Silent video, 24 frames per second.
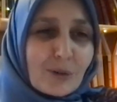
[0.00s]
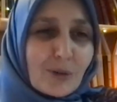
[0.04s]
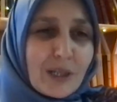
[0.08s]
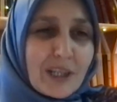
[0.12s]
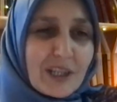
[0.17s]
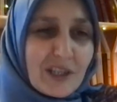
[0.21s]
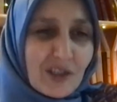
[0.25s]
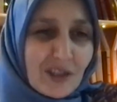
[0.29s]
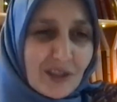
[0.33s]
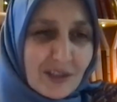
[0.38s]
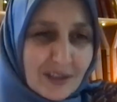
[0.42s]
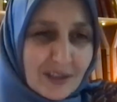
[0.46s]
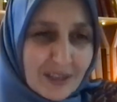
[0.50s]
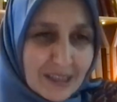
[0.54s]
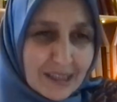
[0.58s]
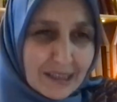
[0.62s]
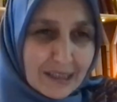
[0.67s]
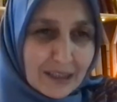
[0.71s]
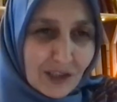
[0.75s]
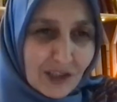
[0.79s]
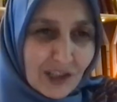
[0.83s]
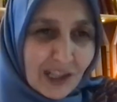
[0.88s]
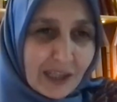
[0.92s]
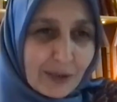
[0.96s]
questions in
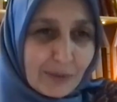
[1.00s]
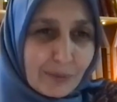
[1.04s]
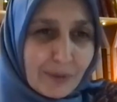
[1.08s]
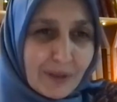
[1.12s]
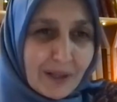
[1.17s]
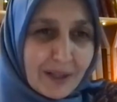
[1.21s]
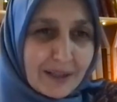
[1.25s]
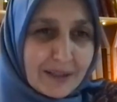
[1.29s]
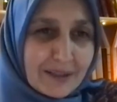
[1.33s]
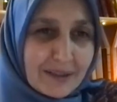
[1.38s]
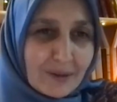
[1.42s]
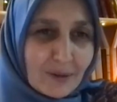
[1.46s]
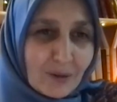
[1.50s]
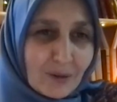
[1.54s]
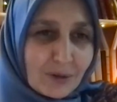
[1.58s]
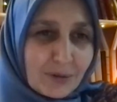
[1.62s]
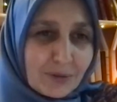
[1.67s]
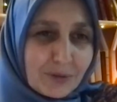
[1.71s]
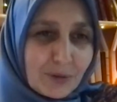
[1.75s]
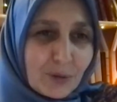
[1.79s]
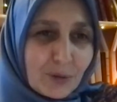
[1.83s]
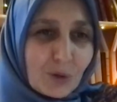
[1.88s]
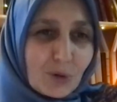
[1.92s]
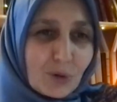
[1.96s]
the chat box of
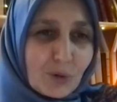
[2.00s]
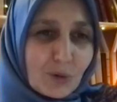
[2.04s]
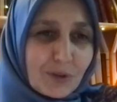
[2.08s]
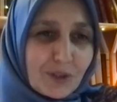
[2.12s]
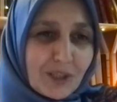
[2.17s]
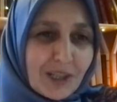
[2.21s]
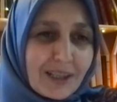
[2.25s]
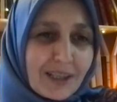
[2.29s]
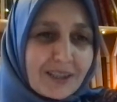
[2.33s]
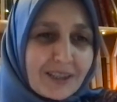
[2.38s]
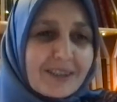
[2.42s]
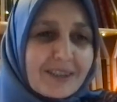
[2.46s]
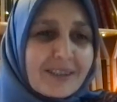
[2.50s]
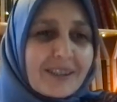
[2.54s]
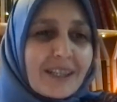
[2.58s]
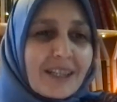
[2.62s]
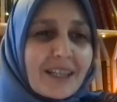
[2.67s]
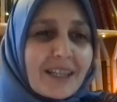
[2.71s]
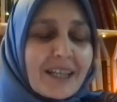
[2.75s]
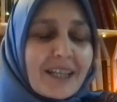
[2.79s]
YouTube channel.